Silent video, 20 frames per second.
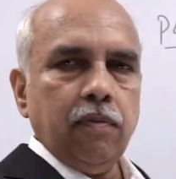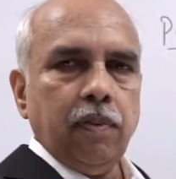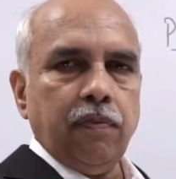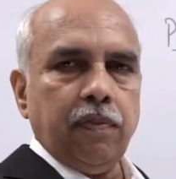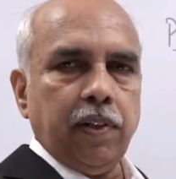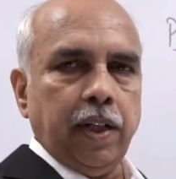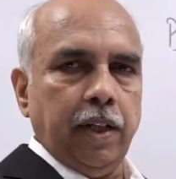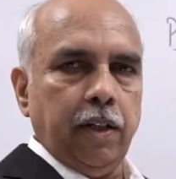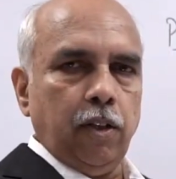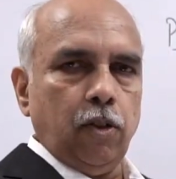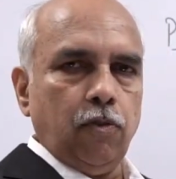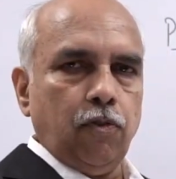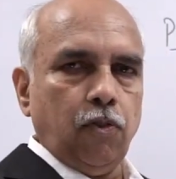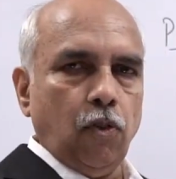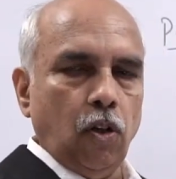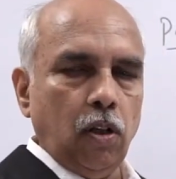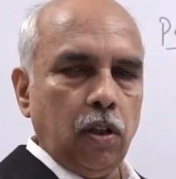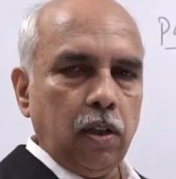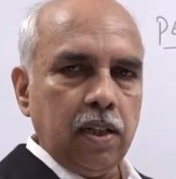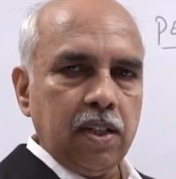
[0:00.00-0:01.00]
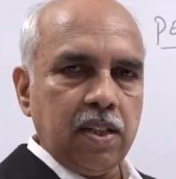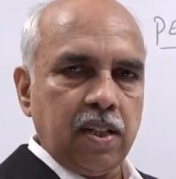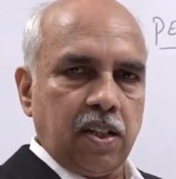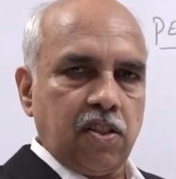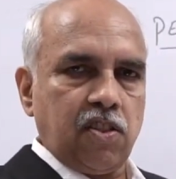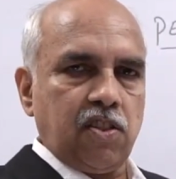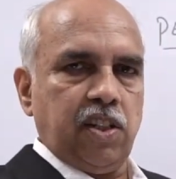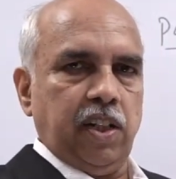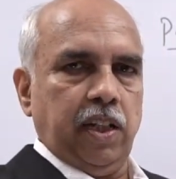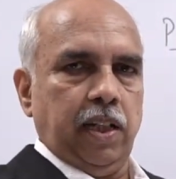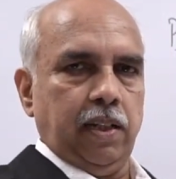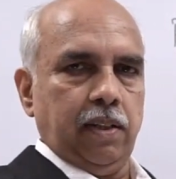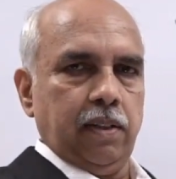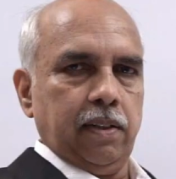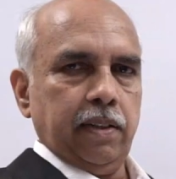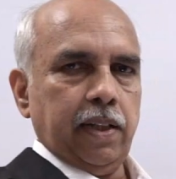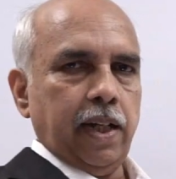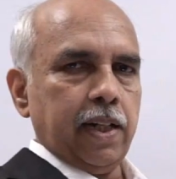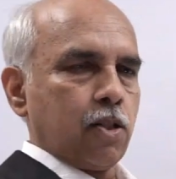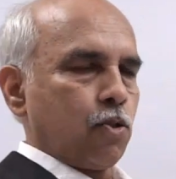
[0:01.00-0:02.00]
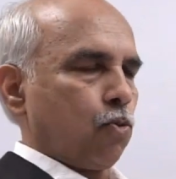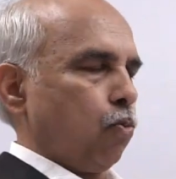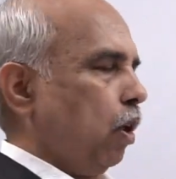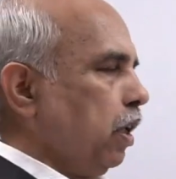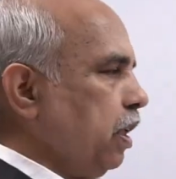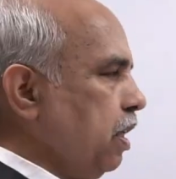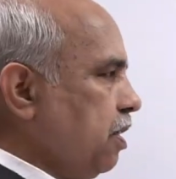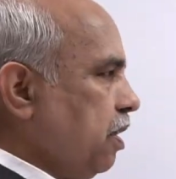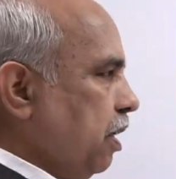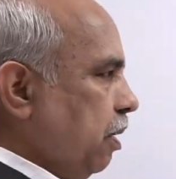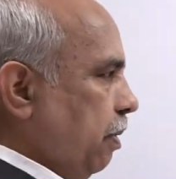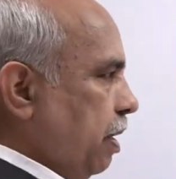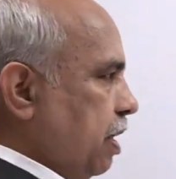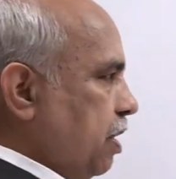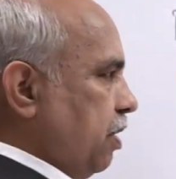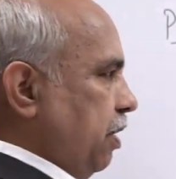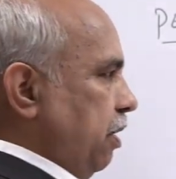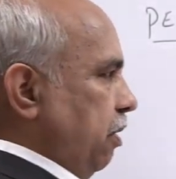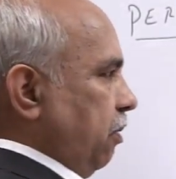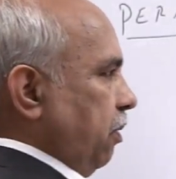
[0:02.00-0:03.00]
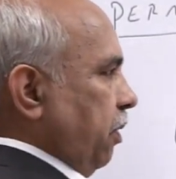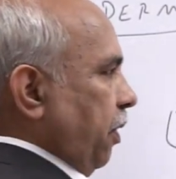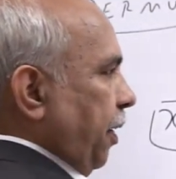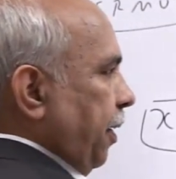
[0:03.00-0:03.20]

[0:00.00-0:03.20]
15 into 4, 60. That's what is the question now.